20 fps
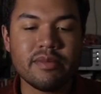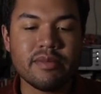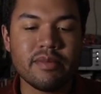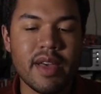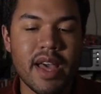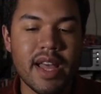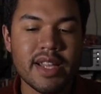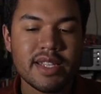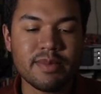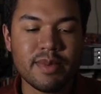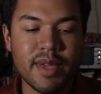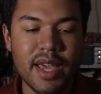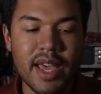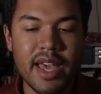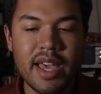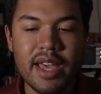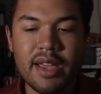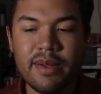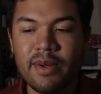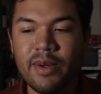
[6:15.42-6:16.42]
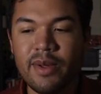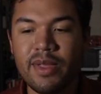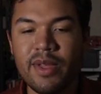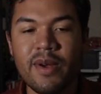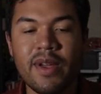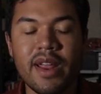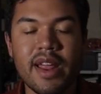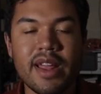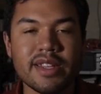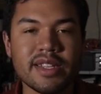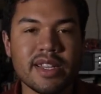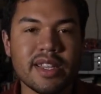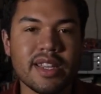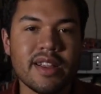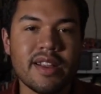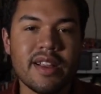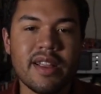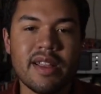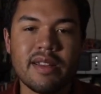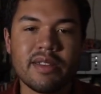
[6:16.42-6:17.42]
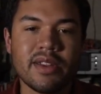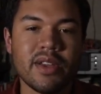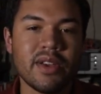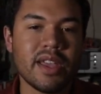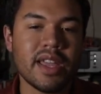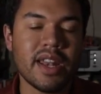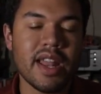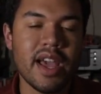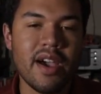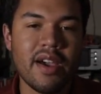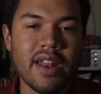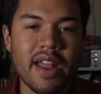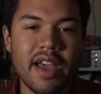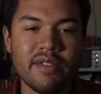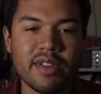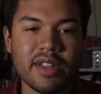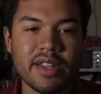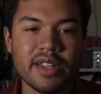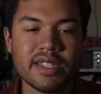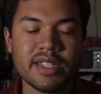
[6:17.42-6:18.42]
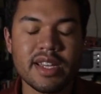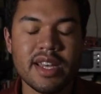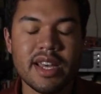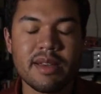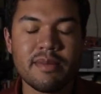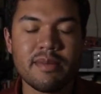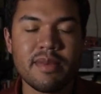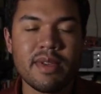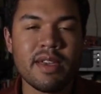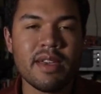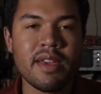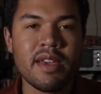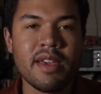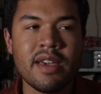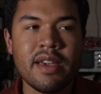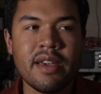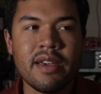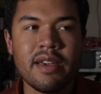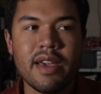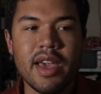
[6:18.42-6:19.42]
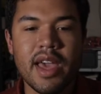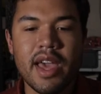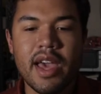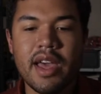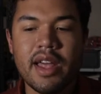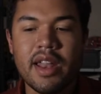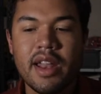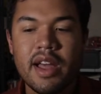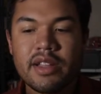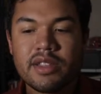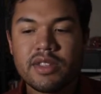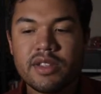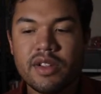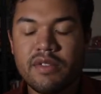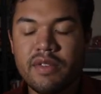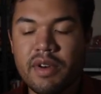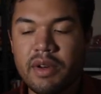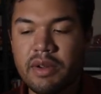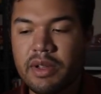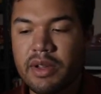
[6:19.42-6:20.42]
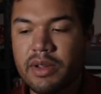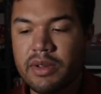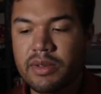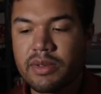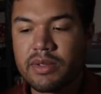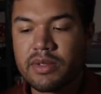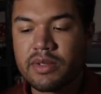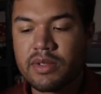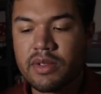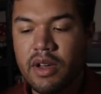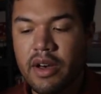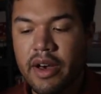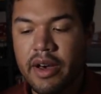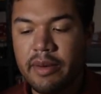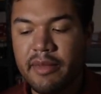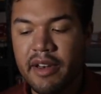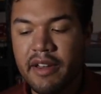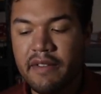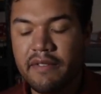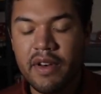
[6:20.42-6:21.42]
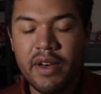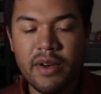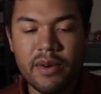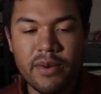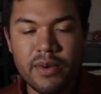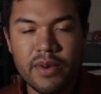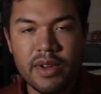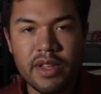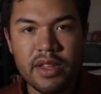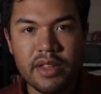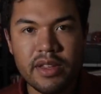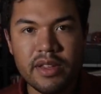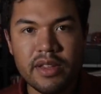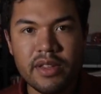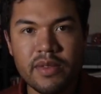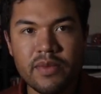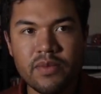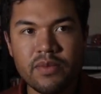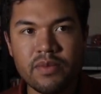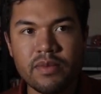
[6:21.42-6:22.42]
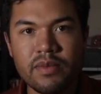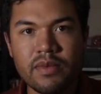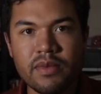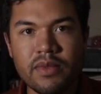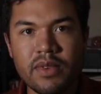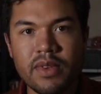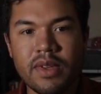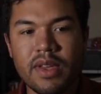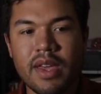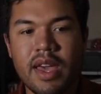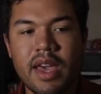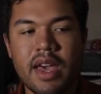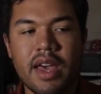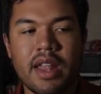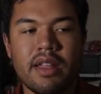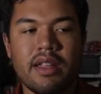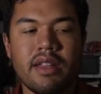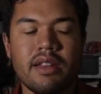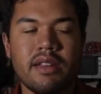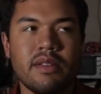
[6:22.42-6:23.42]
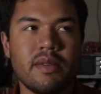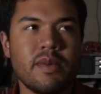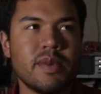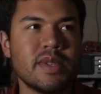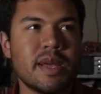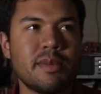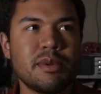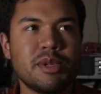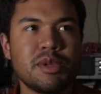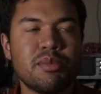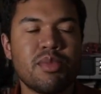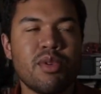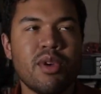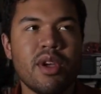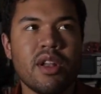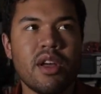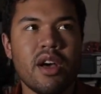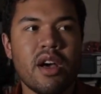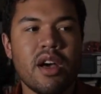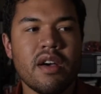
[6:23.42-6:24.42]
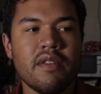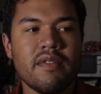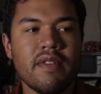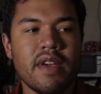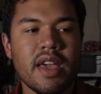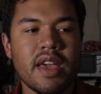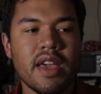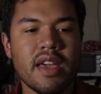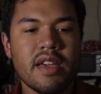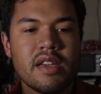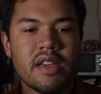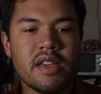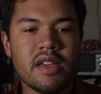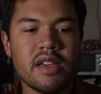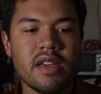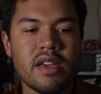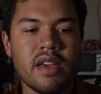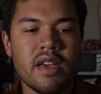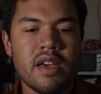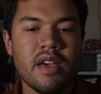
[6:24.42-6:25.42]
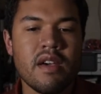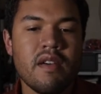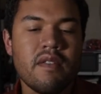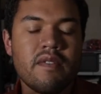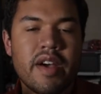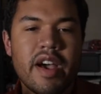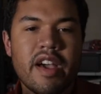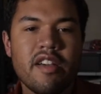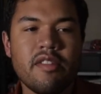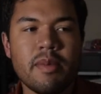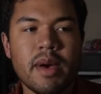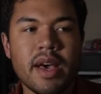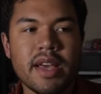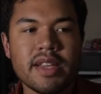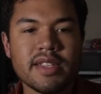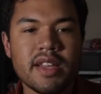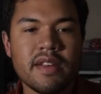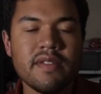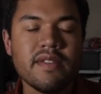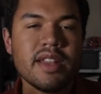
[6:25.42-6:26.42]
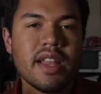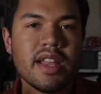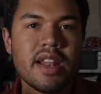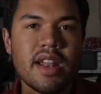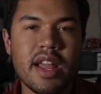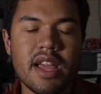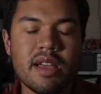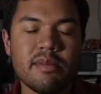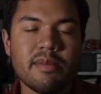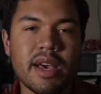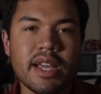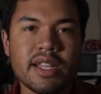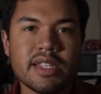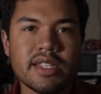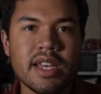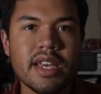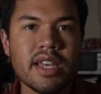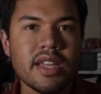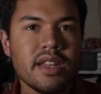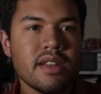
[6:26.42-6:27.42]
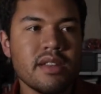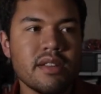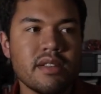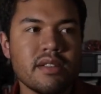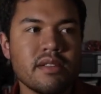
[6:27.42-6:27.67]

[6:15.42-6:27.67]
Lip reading: had some cake, we were throwing at each other, cooking out, having a good time, and I took photos on my phone and was able to print off a 5x7 and an 8x10